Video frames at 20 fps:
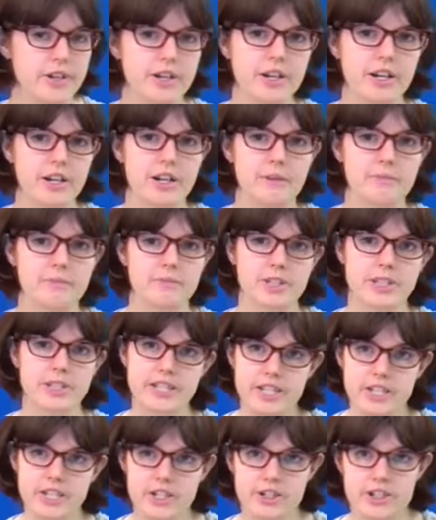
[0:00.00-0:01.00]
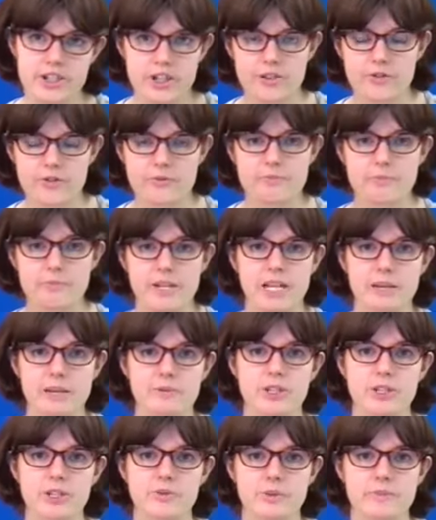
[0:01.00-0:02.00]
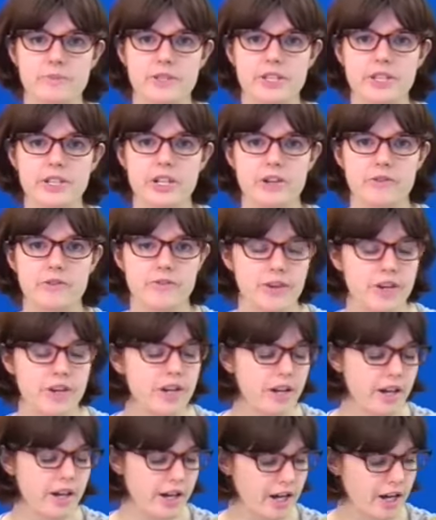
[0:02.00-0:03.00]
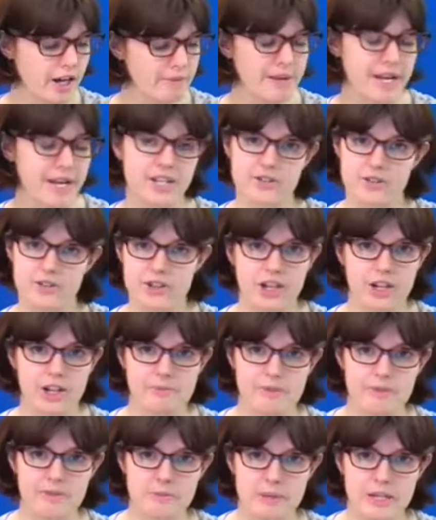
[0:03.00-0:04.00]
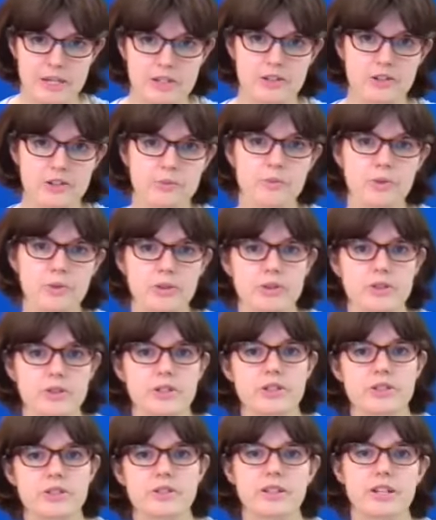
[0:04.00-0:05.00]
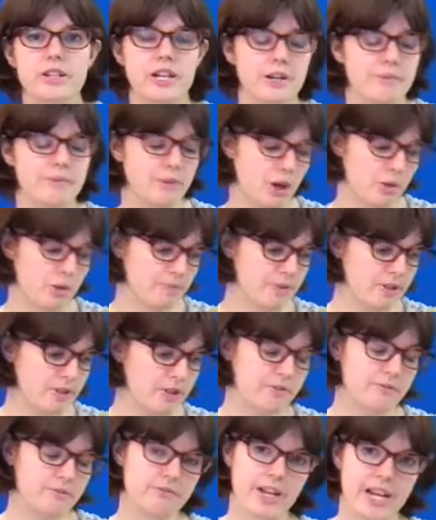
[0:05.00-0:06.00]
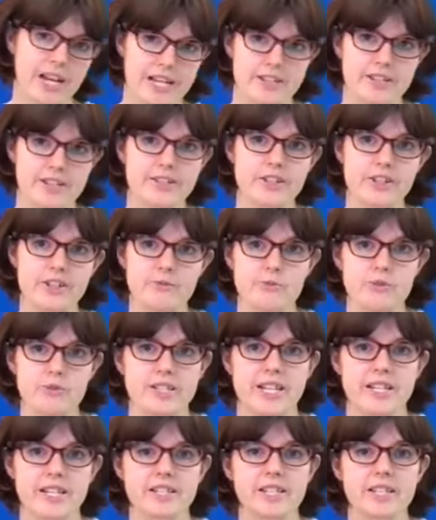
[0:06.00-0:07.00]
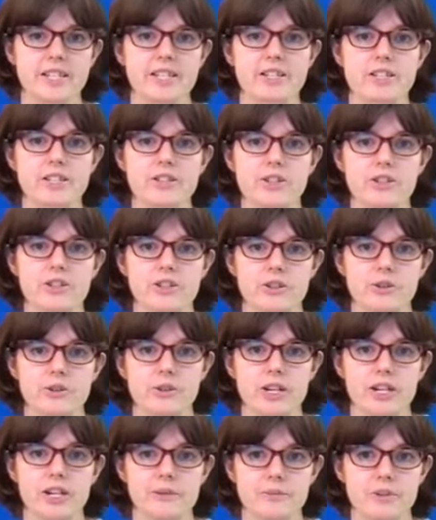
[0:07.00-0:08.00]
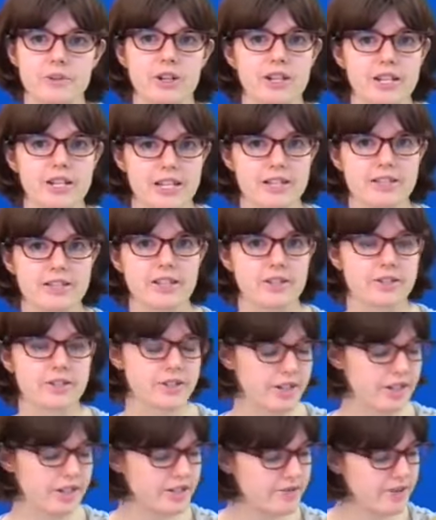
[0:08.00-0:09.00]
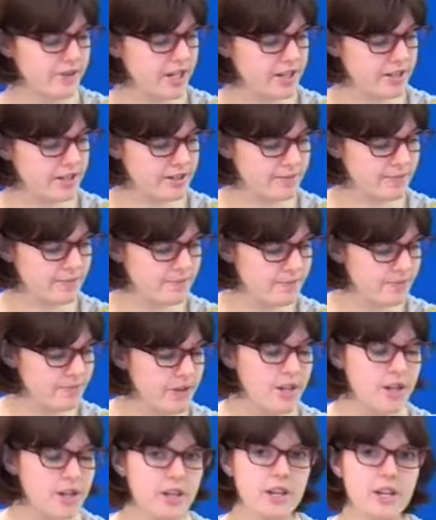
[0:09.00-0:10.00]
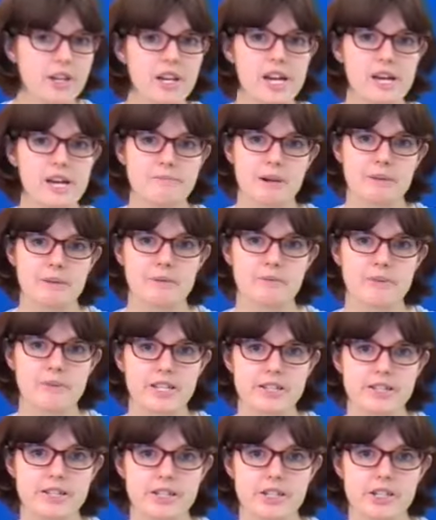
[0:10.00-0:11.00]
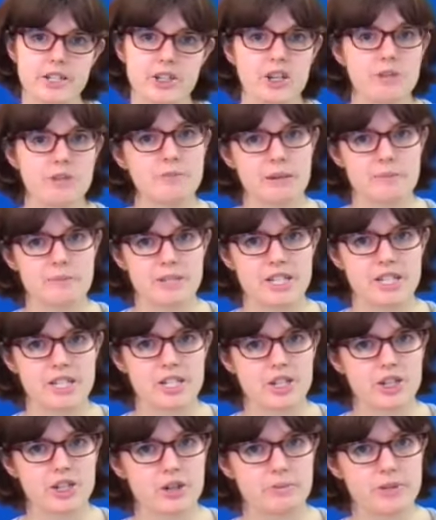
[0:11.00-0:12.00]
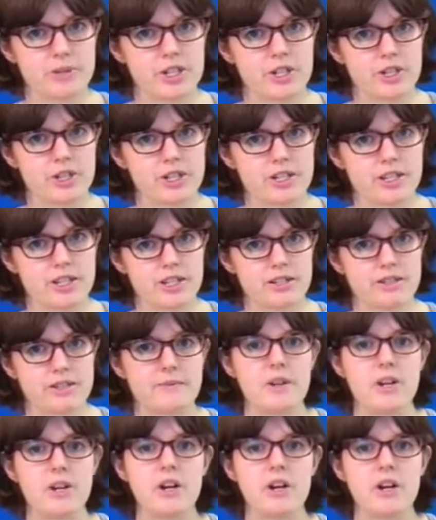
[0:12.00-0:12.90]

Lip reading: procedures you've been able to observe, extra time you've spent on the wards, cases you've presented to colleagues, those kinds of things. It might be research, it might be teaching opportunities.